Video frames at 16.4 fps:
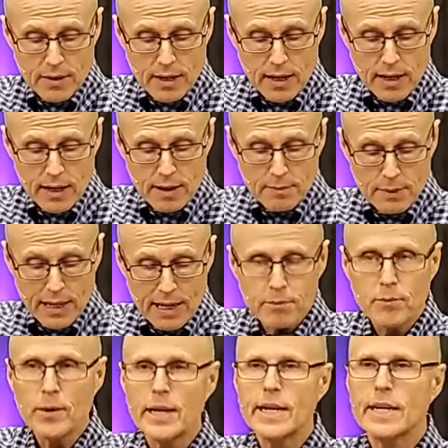uh,
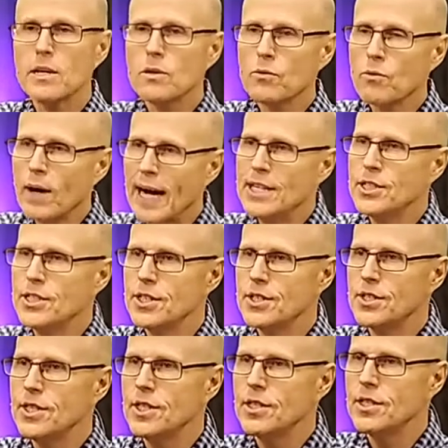about bringing
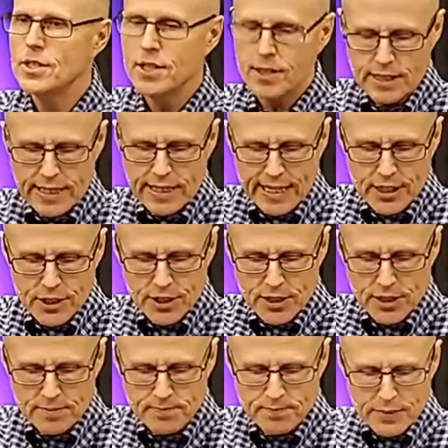righteousness to the
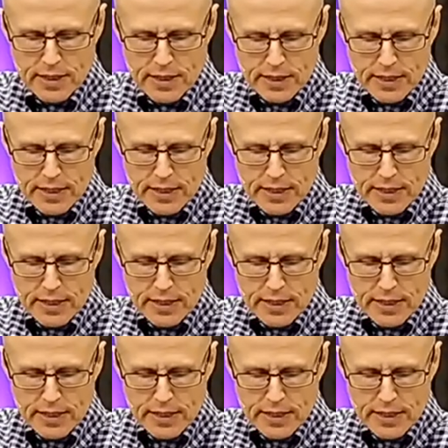nation.